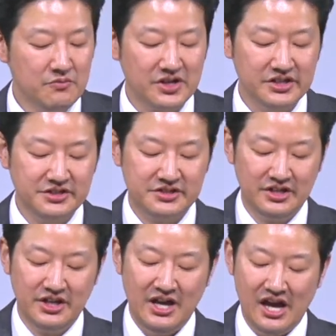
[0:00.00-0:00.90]
Because
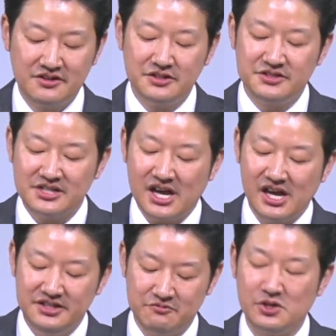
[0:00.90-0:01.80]

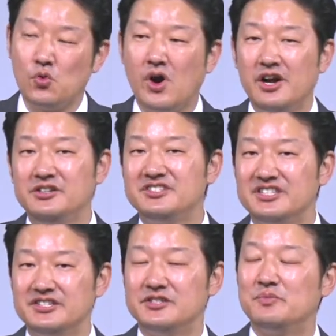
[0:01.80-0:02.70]
exercise requires
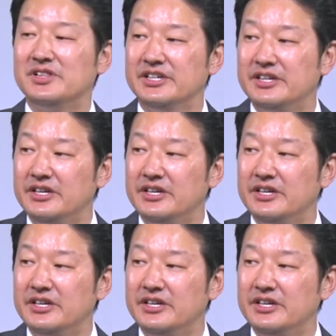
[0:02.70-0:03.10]
discipline.